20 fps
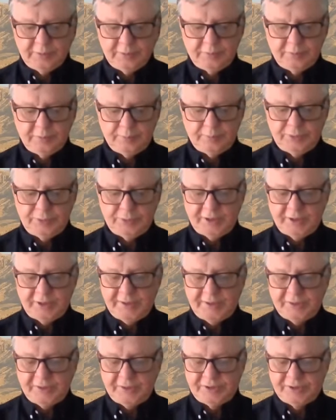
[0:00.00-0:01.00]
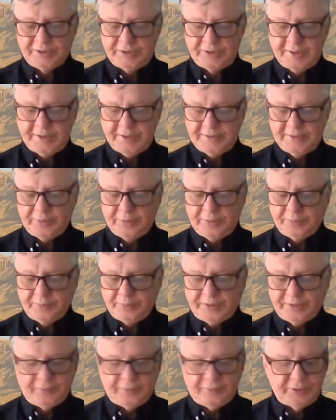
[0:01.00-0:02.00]
Plotinus started up
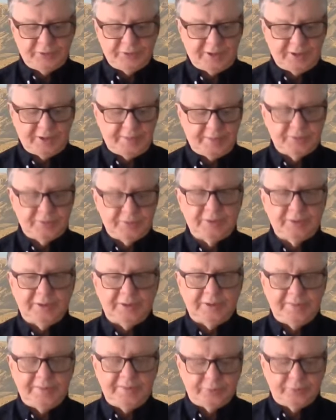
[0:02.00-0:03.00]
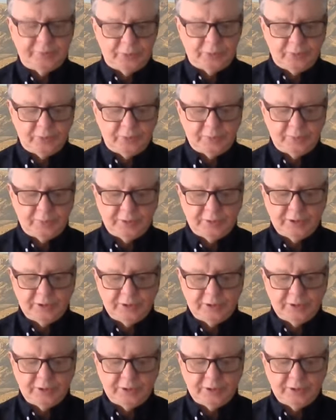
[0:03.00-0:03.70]
several times to leave the room,